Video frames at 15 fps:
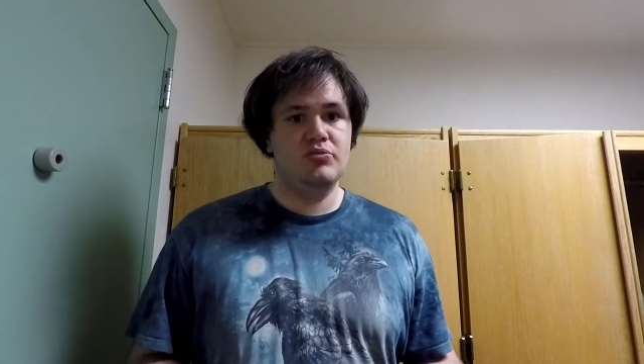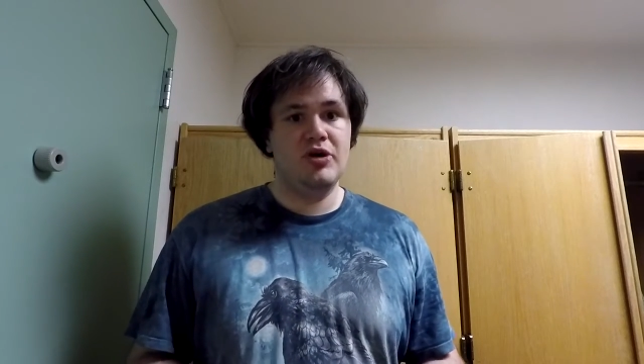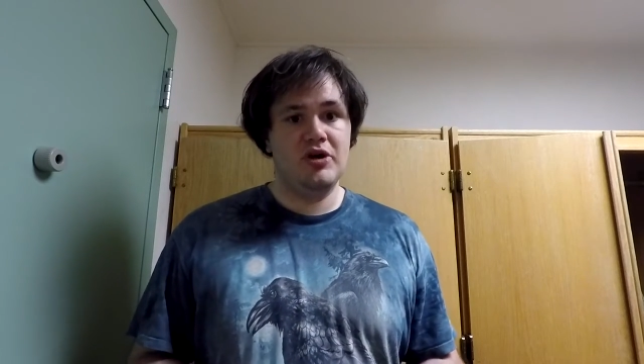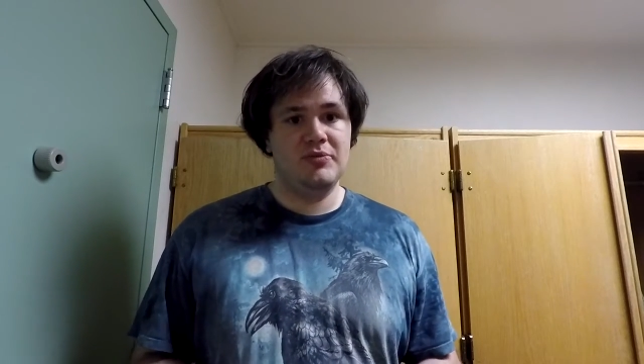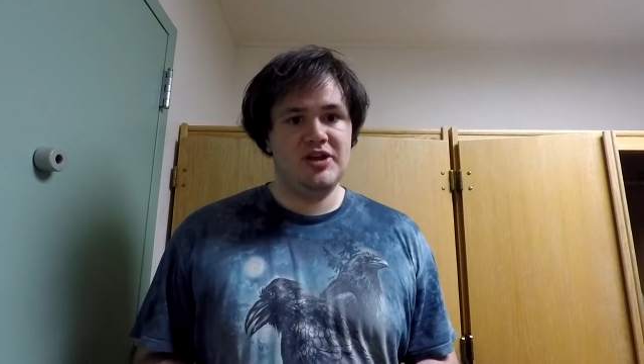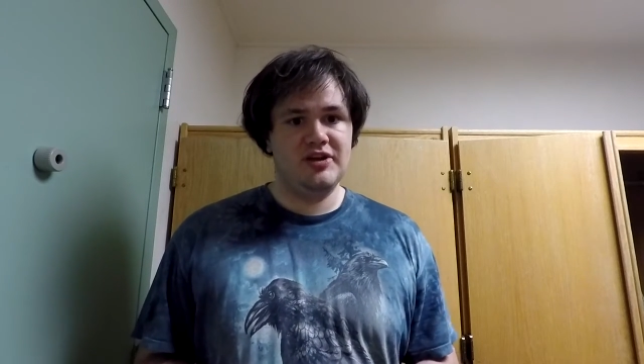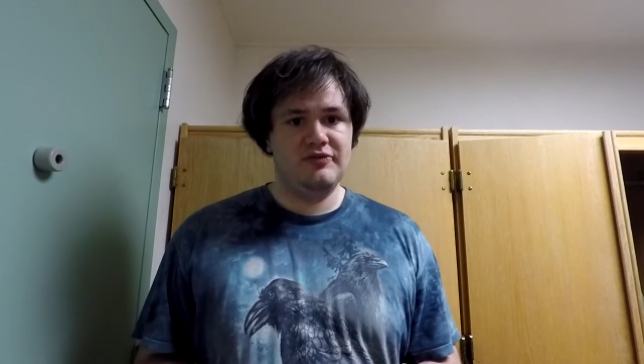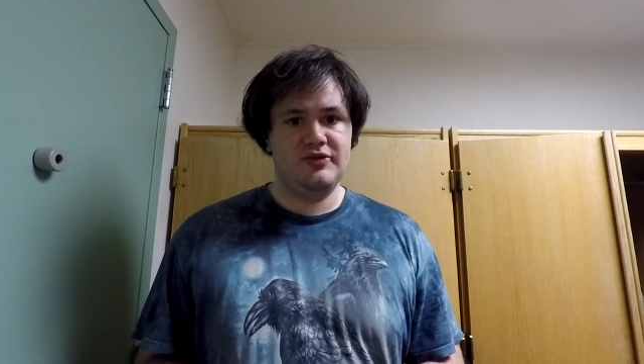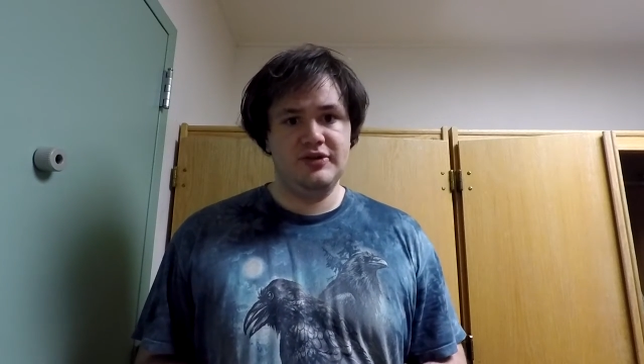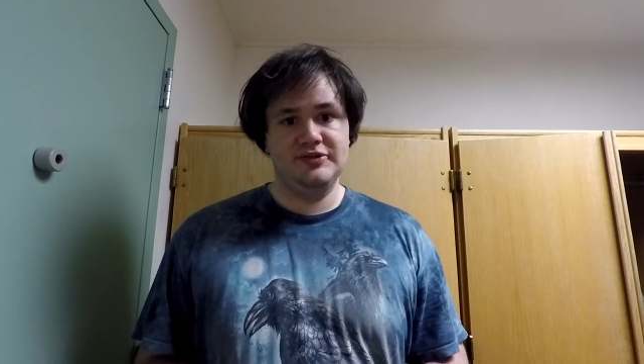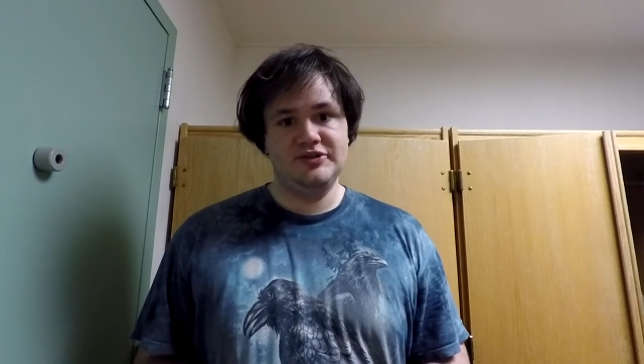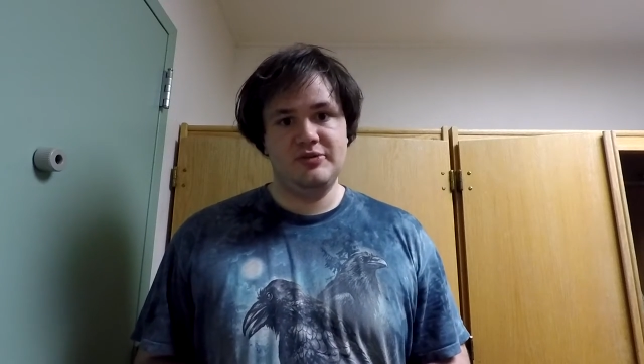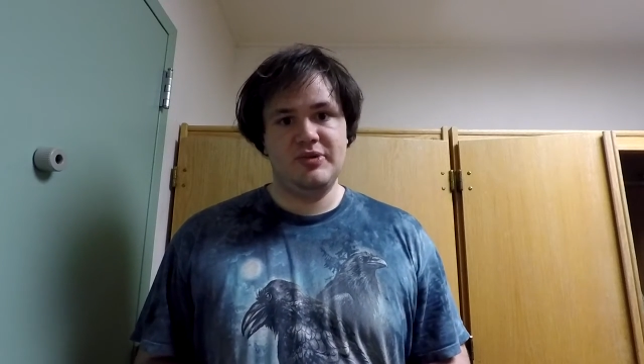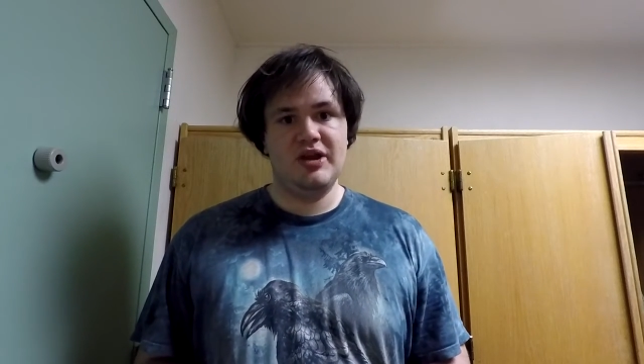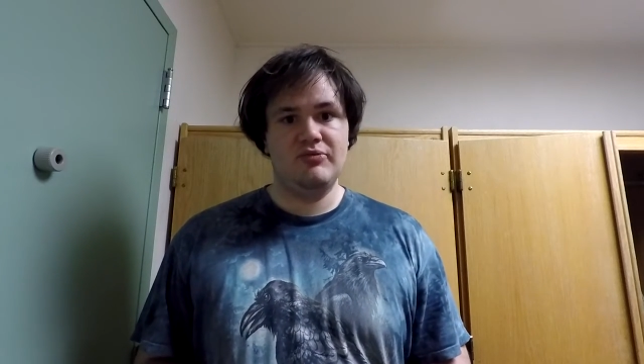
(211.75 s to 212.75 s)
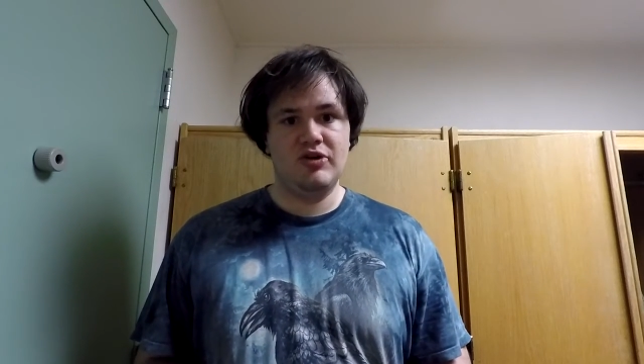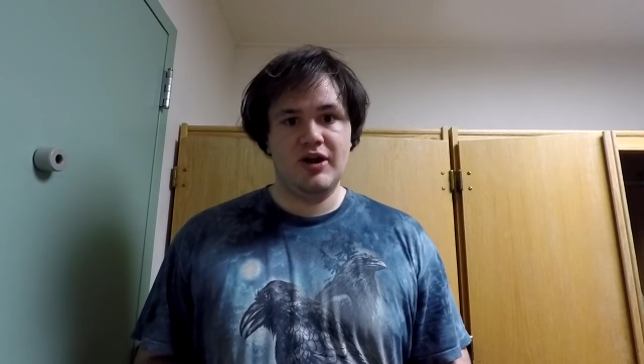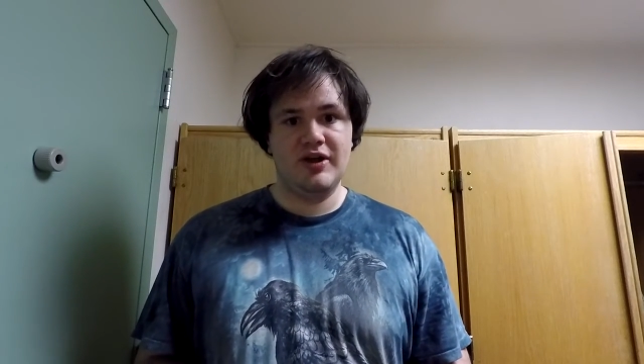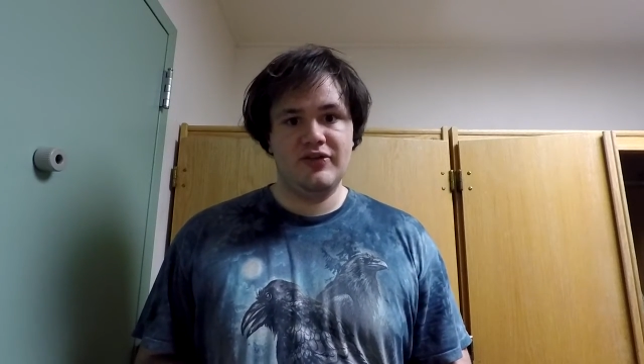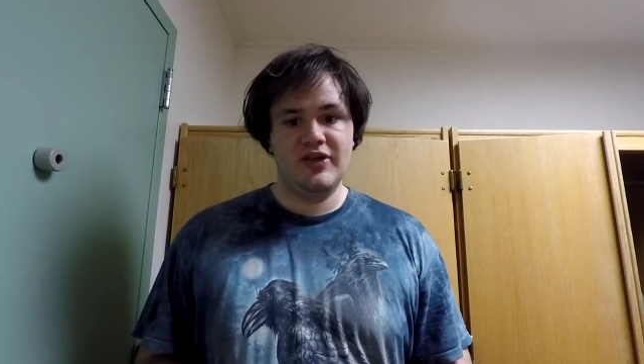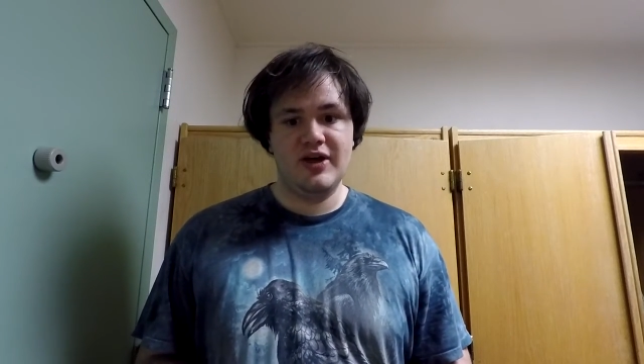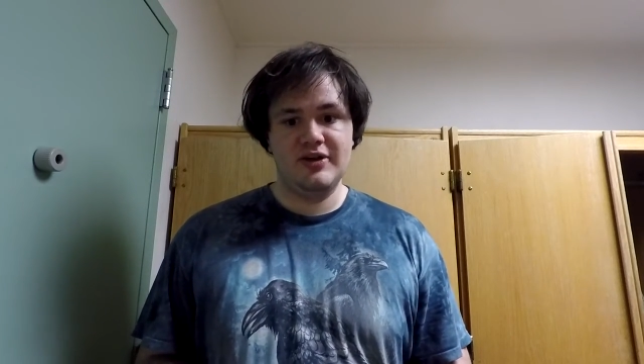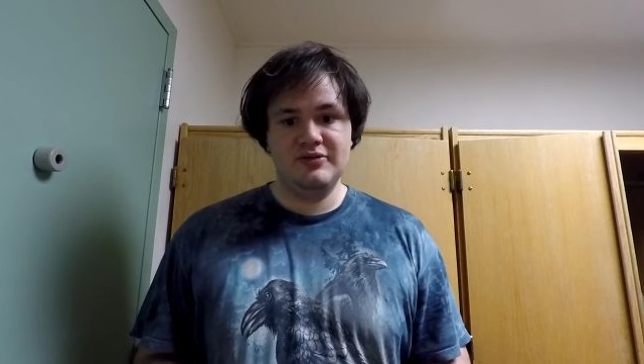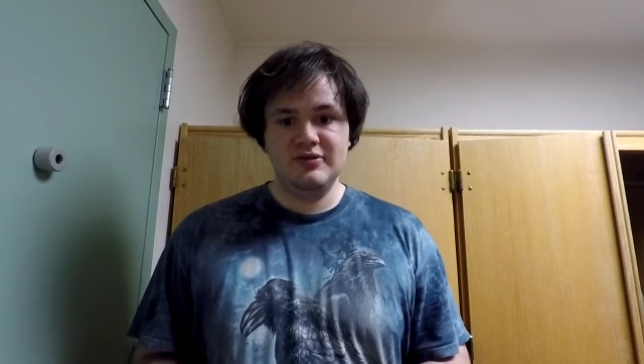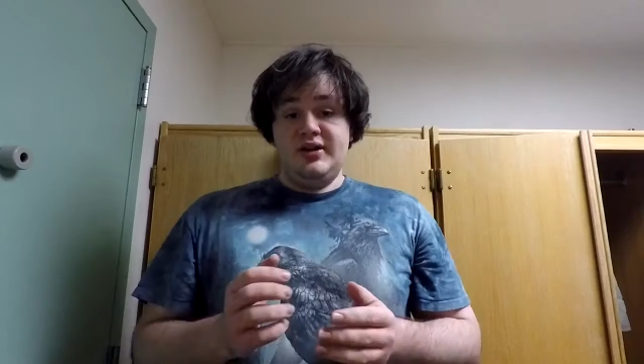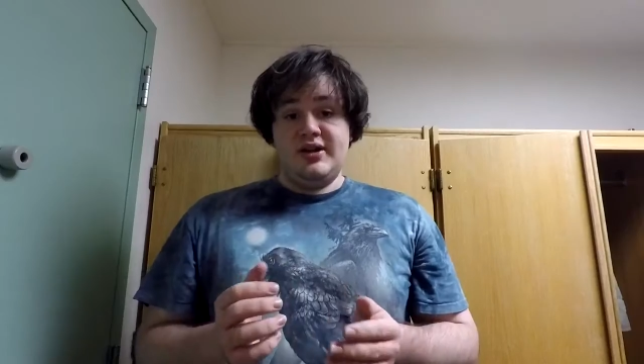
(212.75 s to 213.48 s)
Permian fields are being brought online.